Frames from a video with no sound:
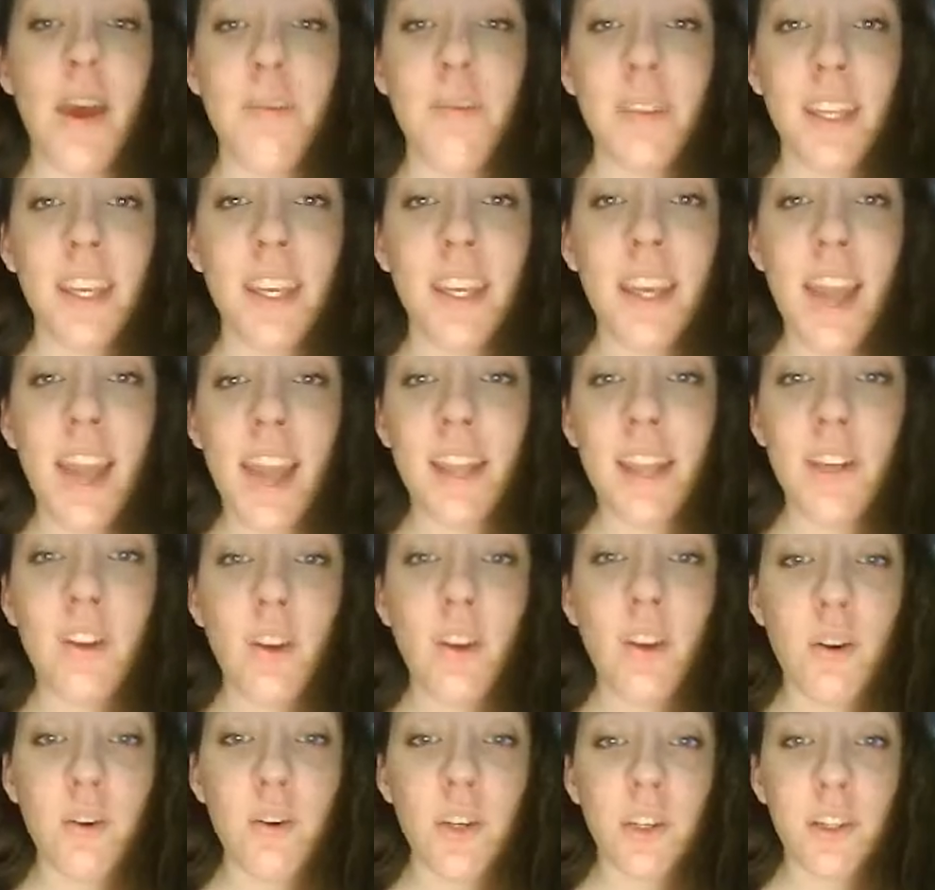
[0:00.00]
Emily, I
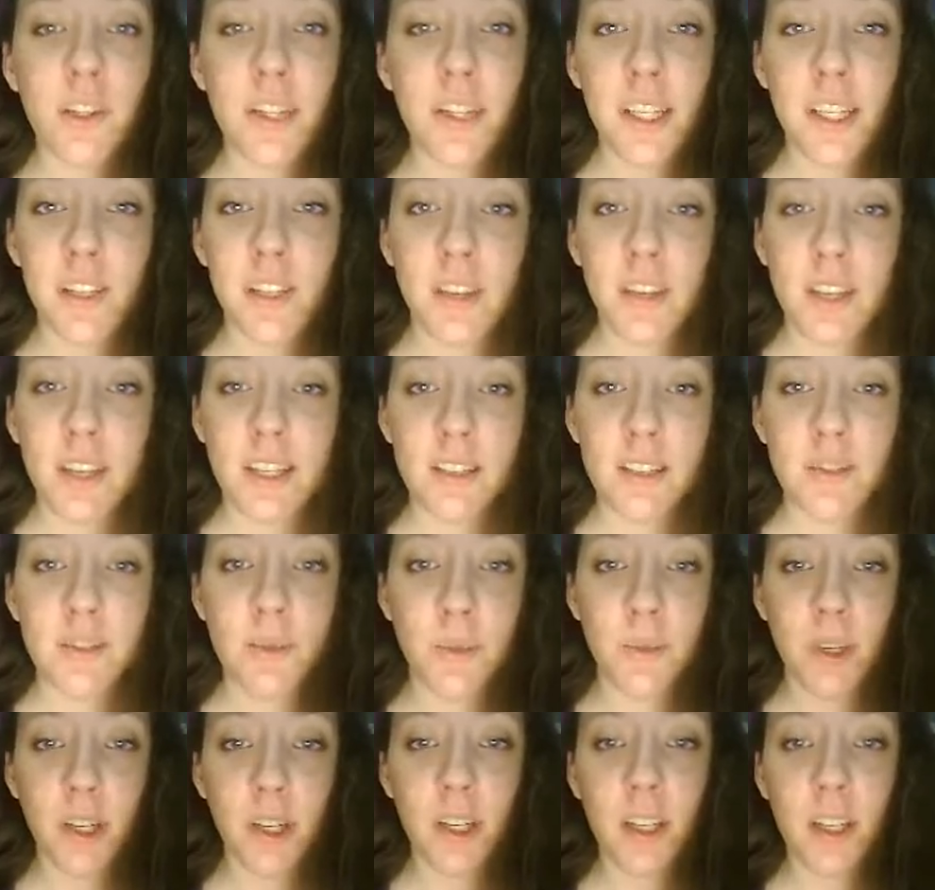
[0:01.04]
know your internet
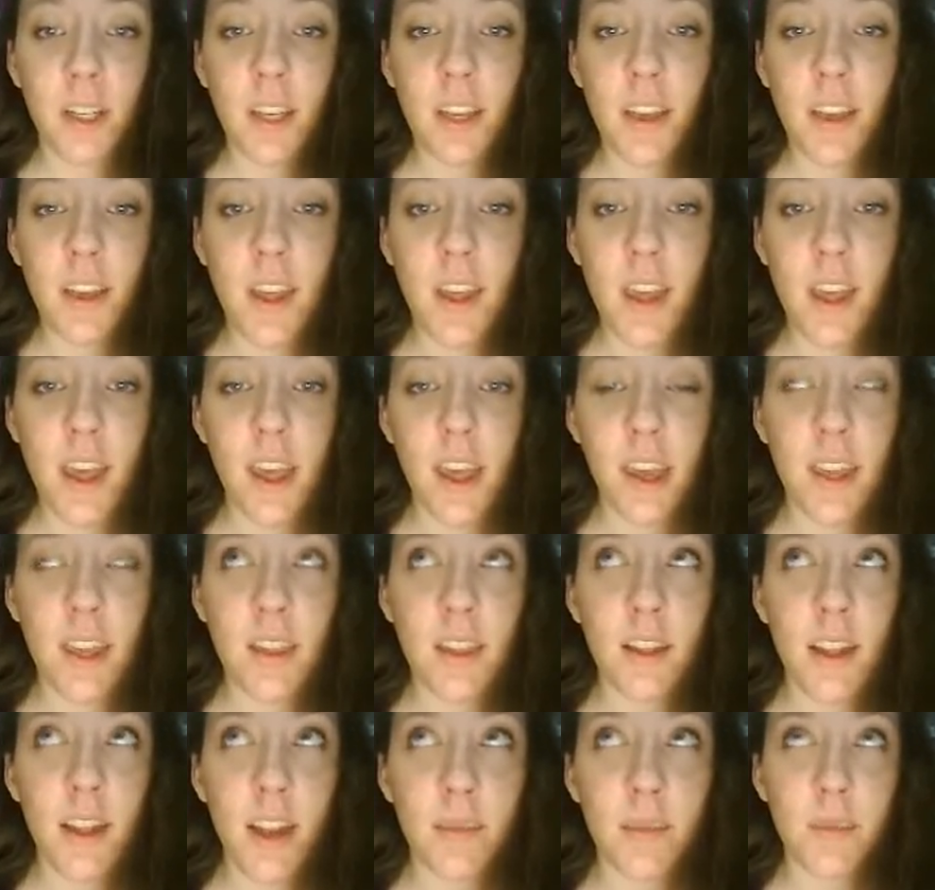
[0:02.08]
doesn't work,
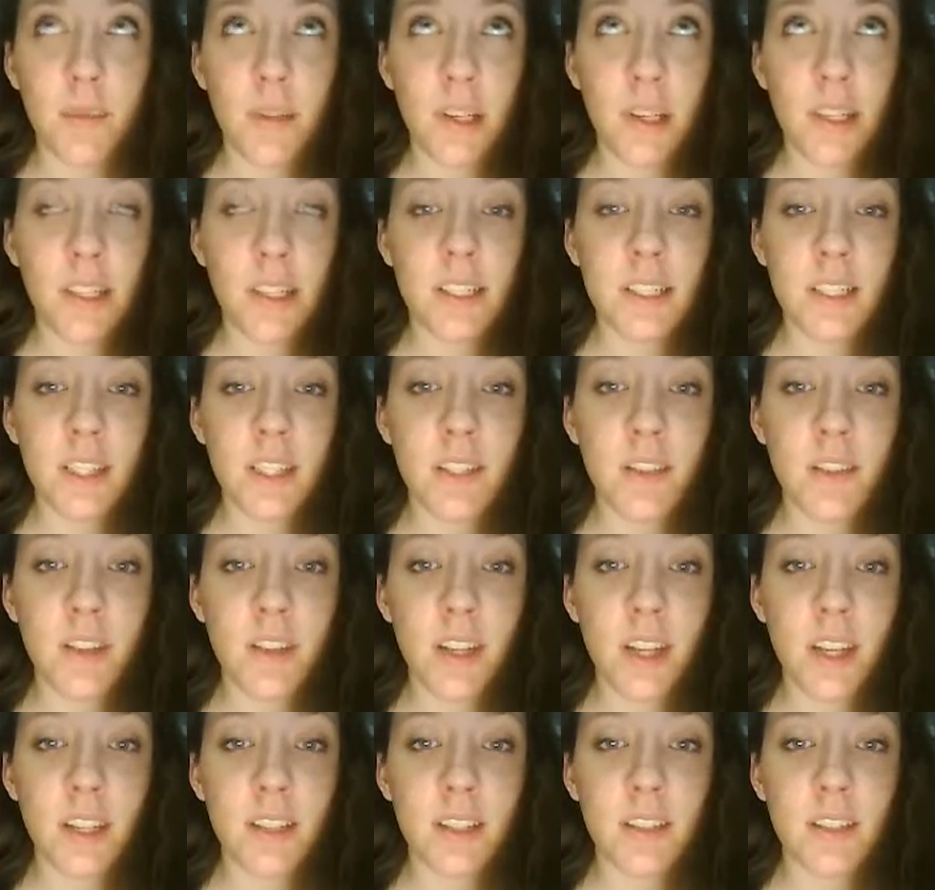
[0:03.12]
and the library's
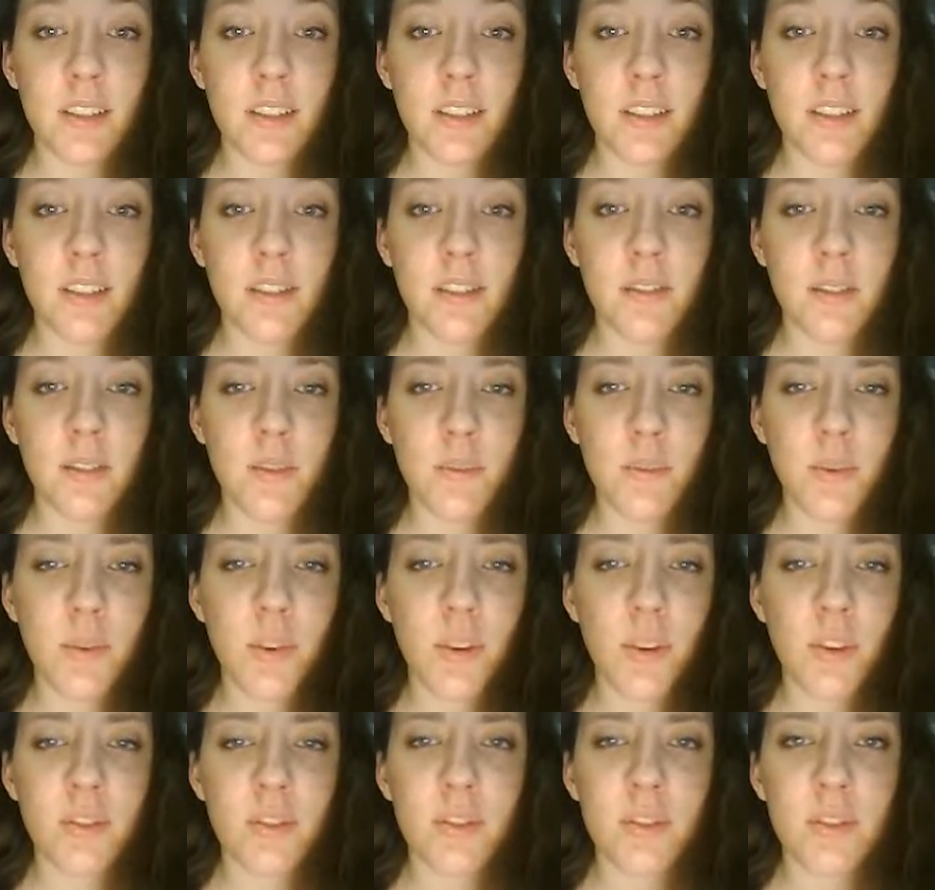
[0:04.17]
internet
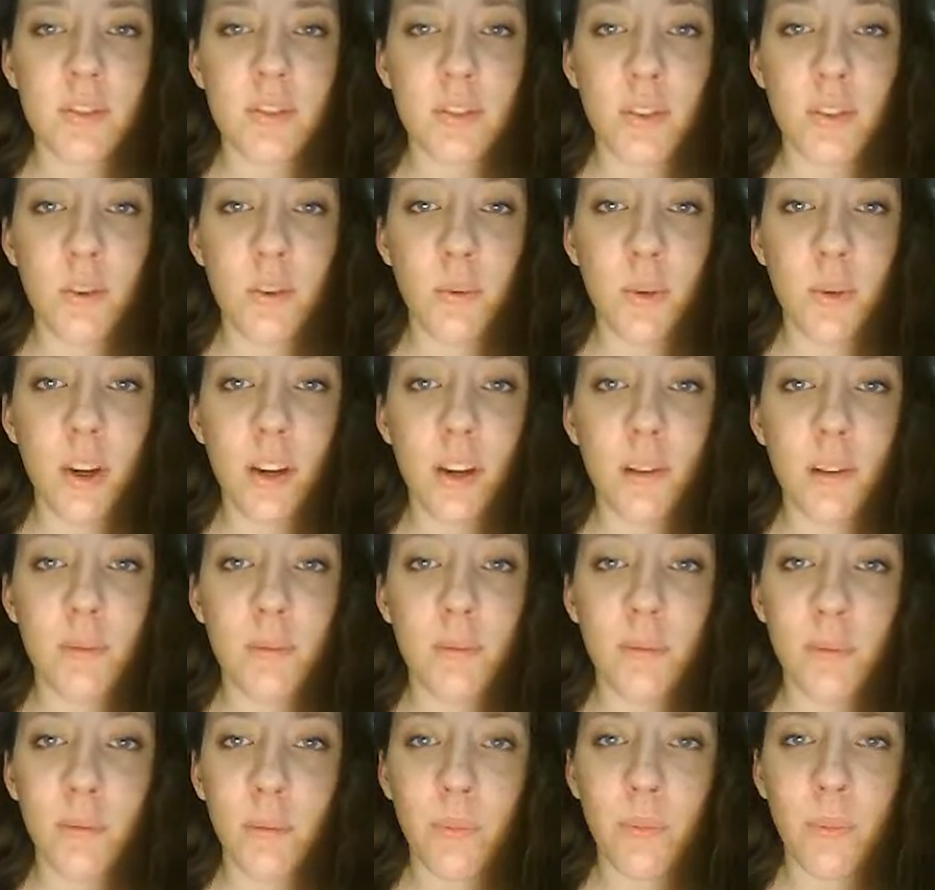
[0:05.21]
computers don't work
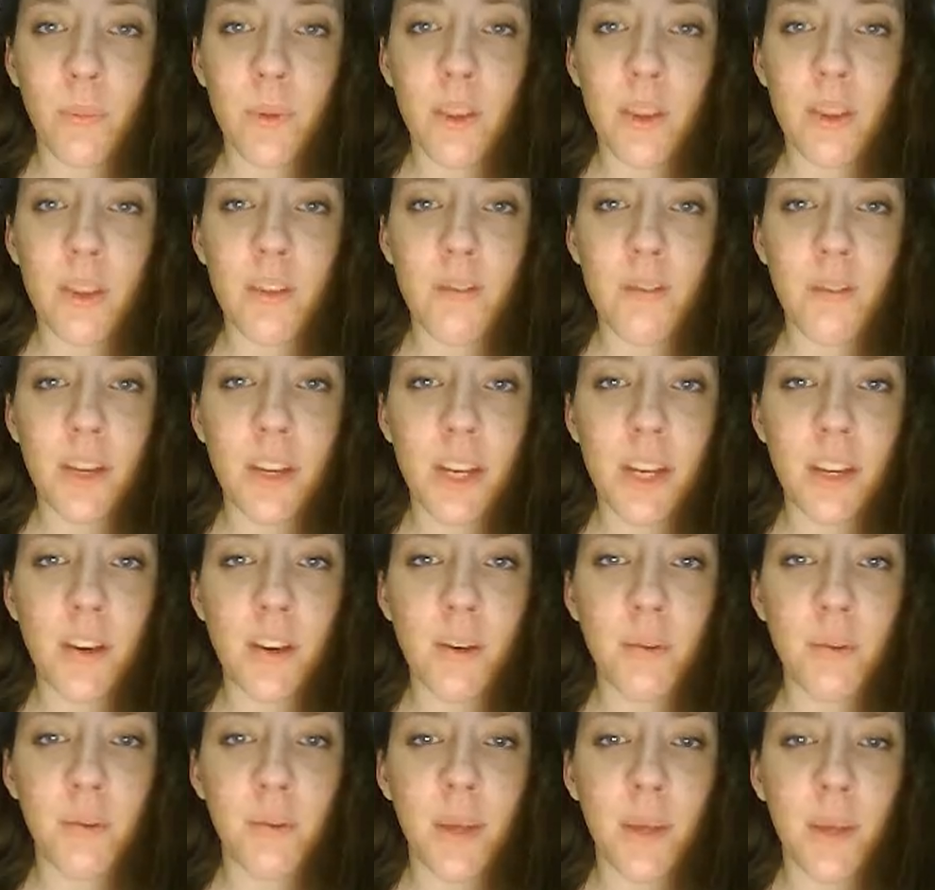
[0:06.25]
with your
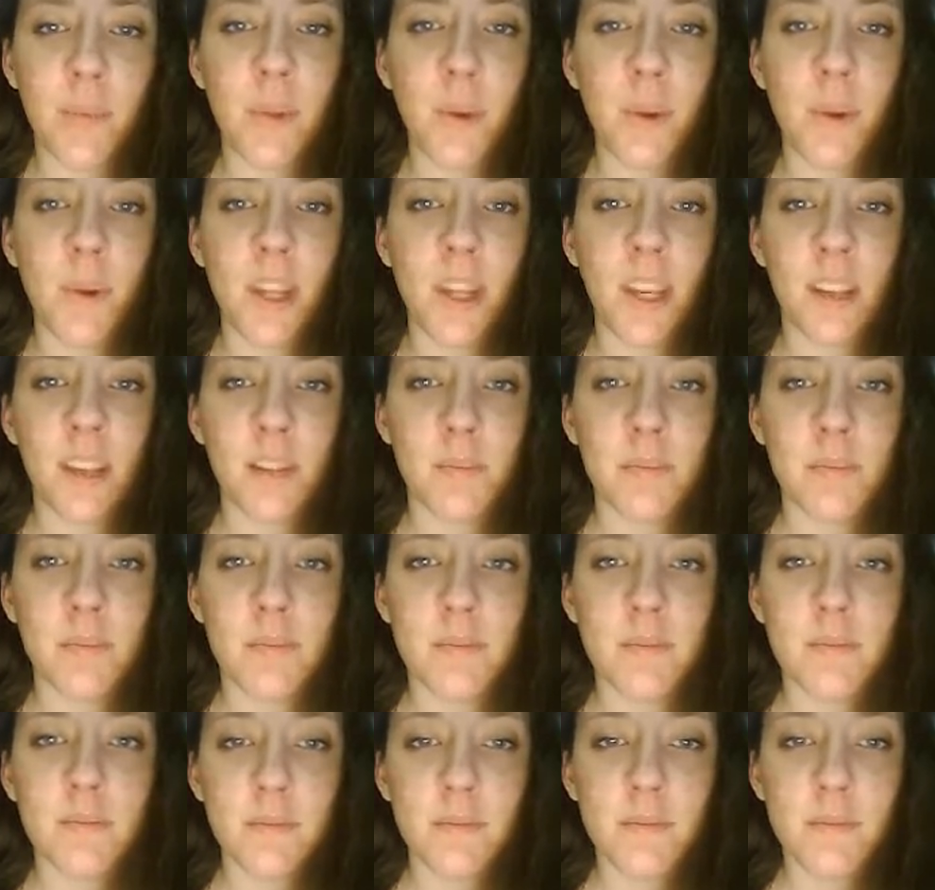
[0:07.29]
video uploading
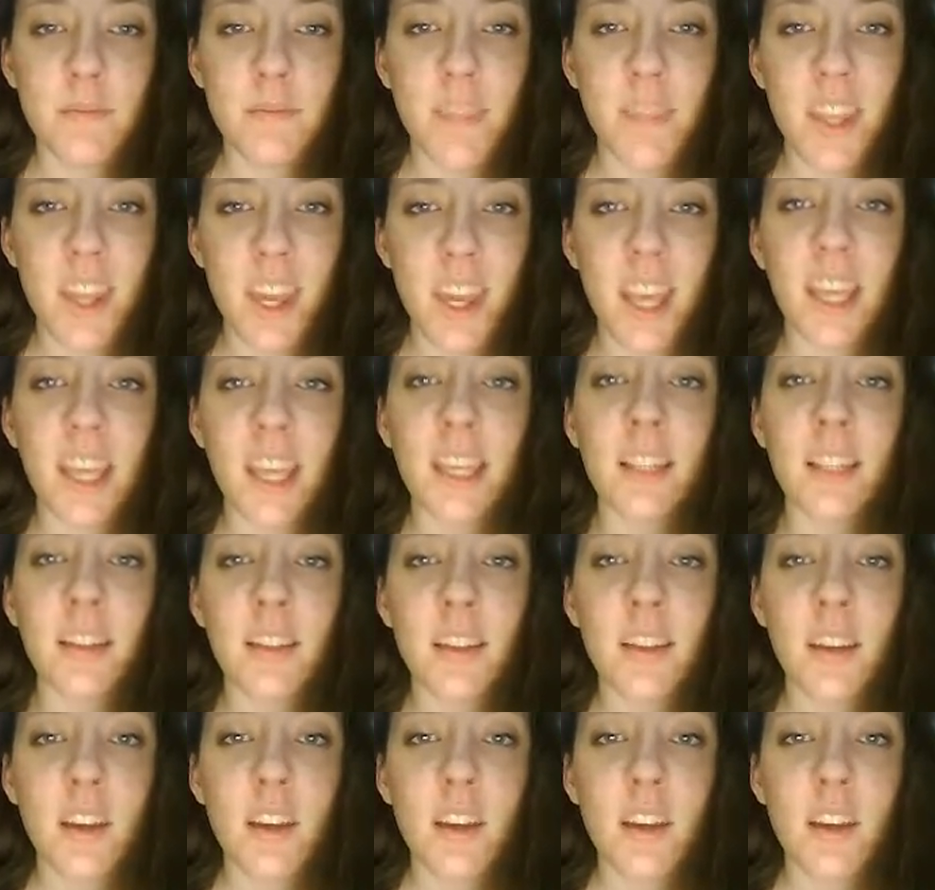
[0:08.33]
thing.